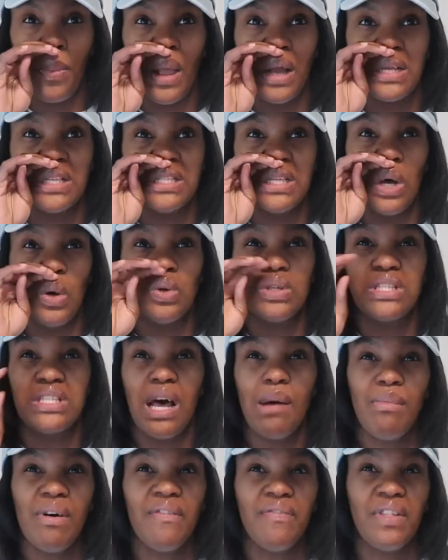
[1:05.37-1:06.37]
So
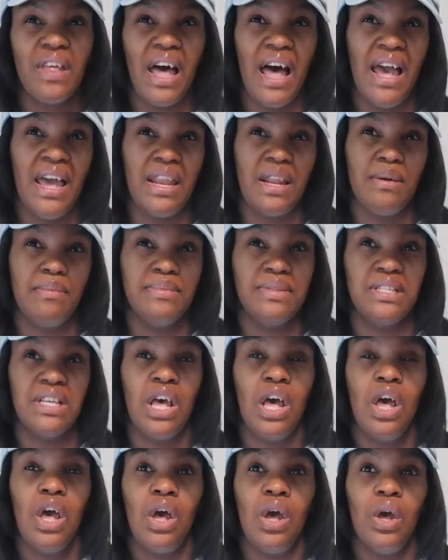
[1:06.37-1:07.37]
some of the items
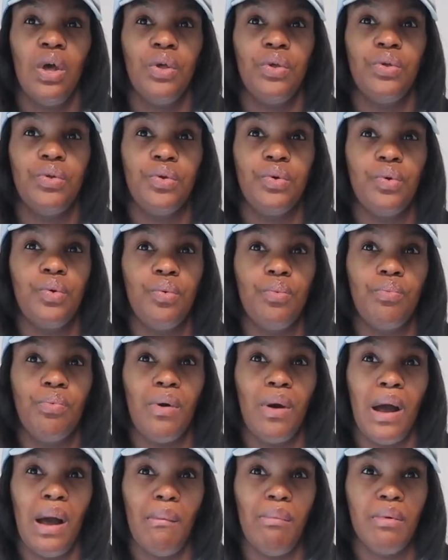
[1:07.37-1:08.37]
you
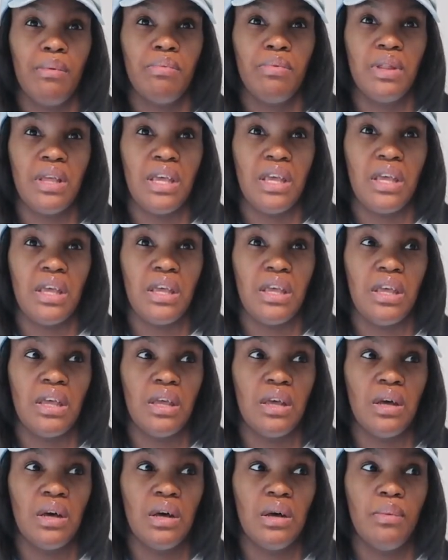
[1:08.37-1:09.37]

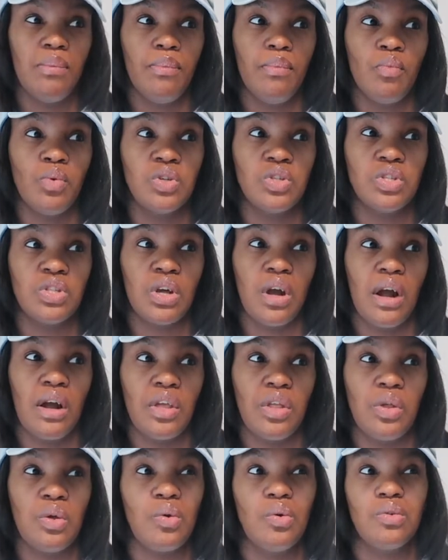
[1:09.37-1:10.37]
probably would start
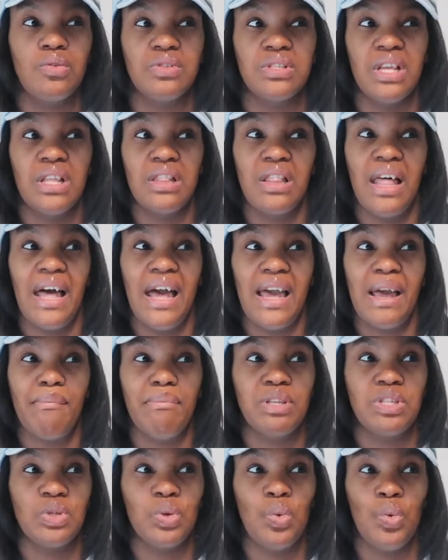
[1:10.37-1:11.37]
using like
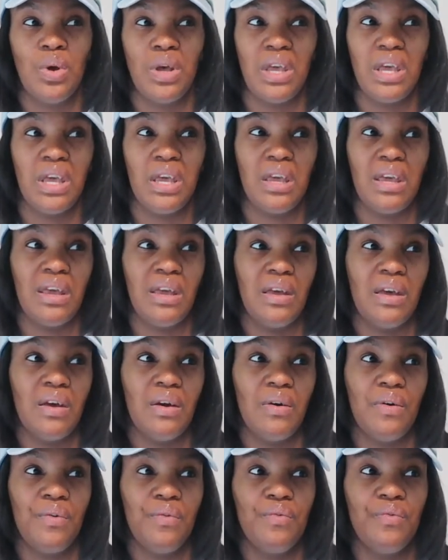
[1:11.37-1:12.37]
between
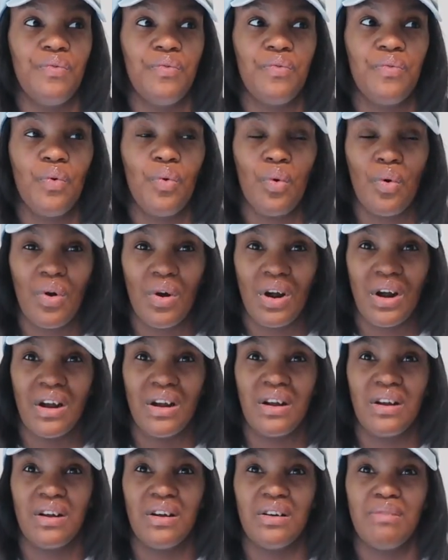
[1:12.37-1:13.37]

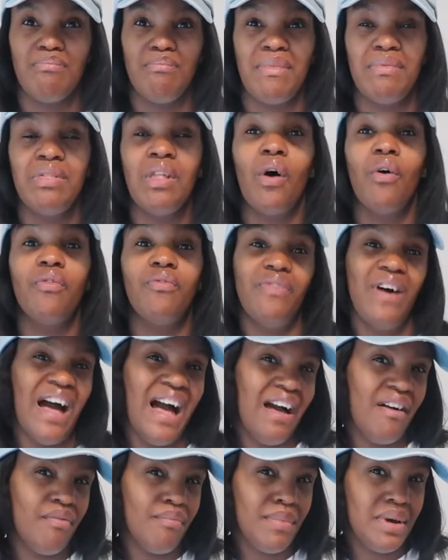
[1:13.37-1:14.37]

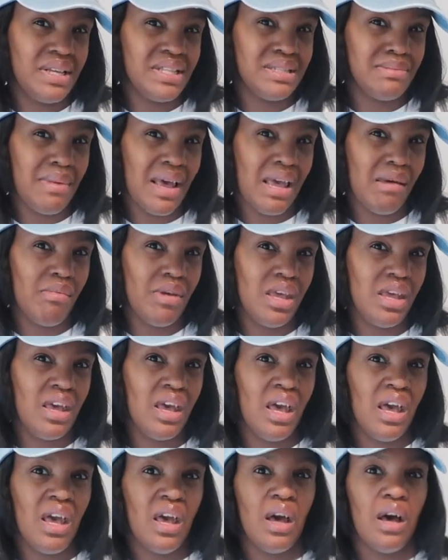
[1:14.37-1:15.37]
5 months maybe,
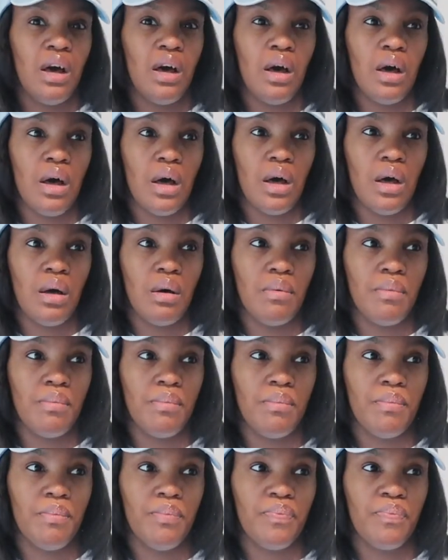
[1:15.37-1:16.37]
and